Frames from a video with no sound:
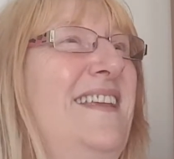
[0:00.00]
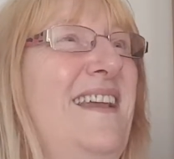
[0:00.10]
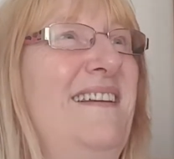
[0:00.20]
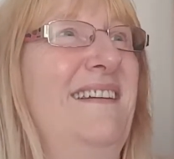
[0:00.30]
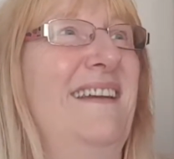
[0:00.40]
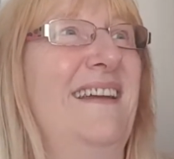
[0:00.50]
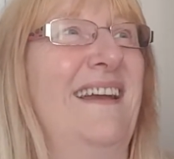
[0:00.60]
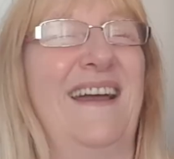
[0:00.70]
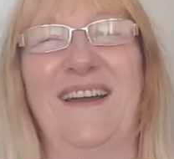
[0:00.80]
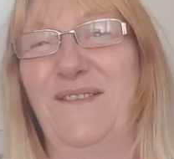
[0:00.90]
so
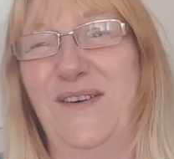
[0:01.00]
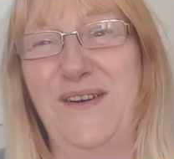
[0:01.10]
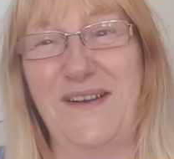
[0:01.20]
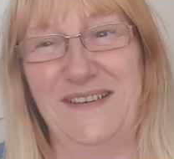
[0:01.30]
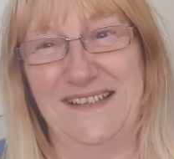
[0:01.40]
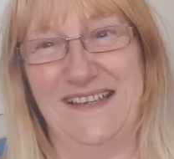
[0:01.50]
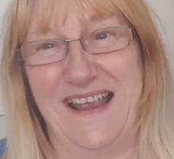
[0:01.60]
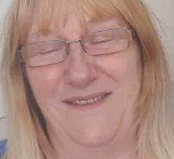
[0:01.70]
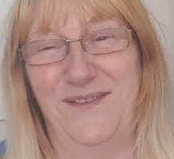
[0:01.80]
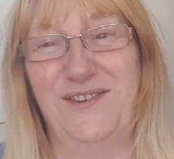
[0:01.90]
we'll go and
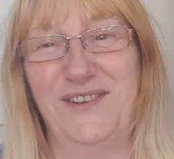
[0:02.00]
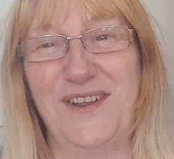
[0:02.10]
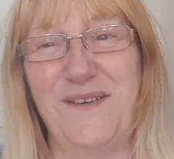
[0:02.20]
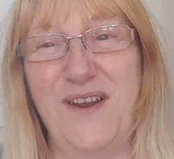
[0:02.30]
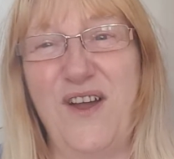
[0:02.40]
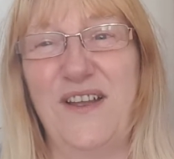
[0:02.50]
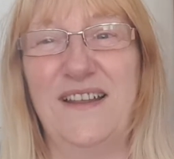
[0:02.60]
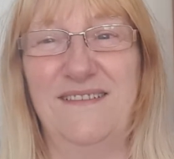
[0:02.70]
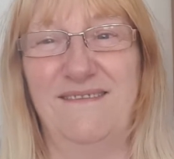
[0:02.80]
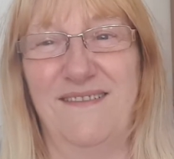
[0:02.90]
see. We'll just go along
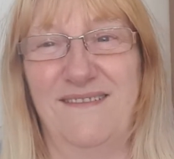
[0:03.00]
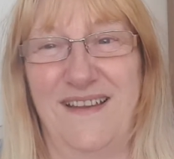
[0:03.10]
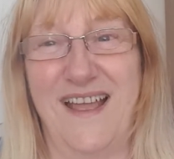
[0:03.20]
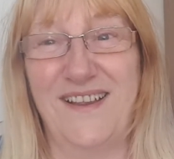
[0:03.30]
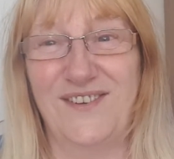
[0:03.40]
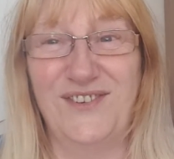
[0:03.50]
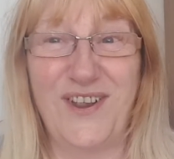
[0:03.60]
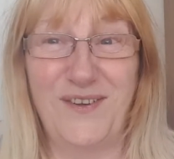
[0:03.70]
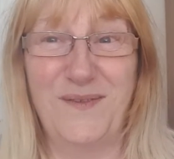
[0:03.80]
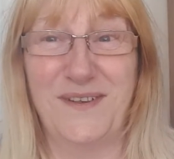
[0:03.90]
and I can
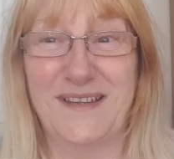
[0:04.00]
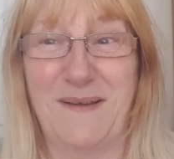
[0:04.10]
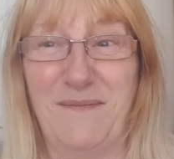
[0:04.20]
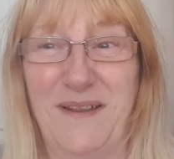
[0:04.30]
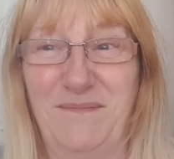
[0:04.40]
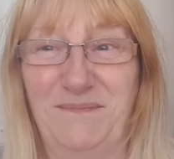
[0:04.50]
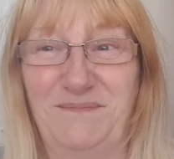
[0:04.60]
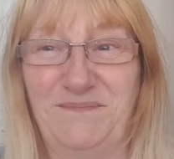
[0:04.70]
show you what's happening.